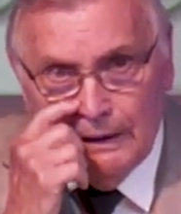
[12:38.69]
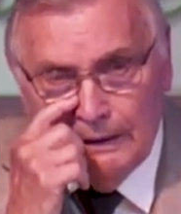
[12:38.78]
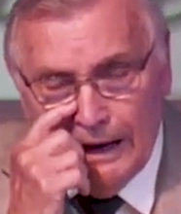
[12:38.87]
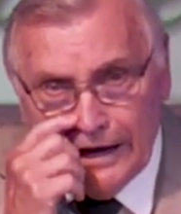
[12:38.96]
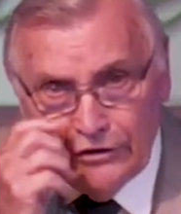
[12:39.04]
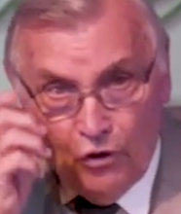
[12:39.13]

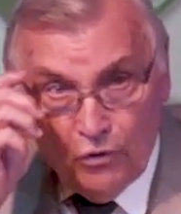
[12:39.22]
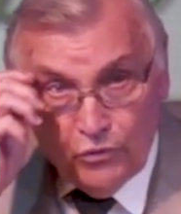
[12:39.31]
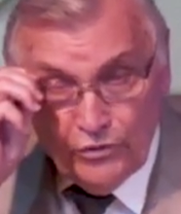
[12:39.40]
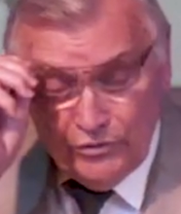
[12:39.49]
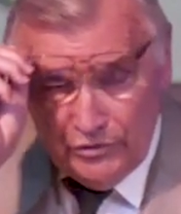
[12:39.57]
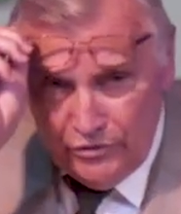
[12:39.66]
Now I
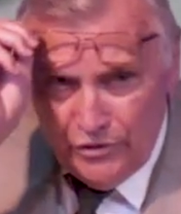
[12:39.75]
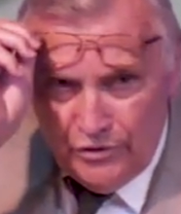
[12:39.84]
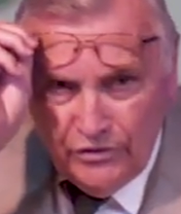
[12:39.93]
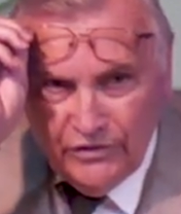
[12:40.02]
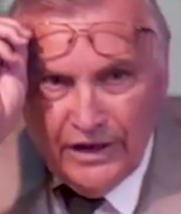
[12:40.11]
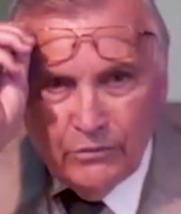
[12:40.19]
know
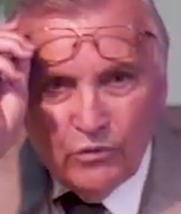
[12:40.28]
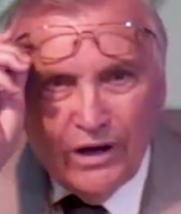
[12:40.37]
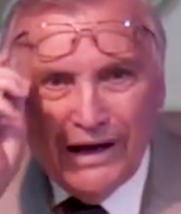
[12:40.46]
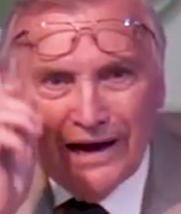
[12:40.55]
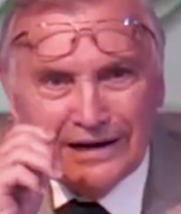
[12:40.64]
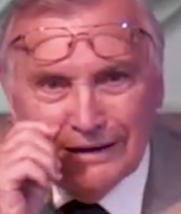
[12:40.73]
you think, well,
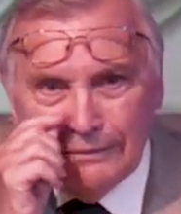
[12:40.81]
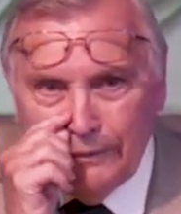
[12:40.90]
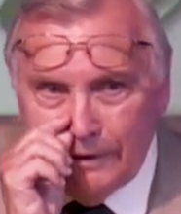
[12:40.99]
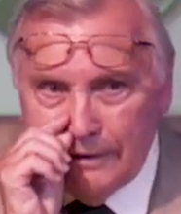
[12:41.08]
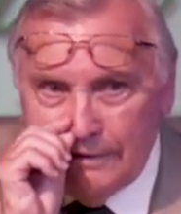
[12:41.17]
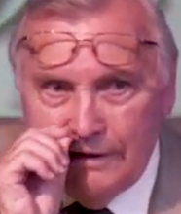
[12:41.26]
I
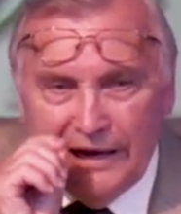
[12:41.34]
know.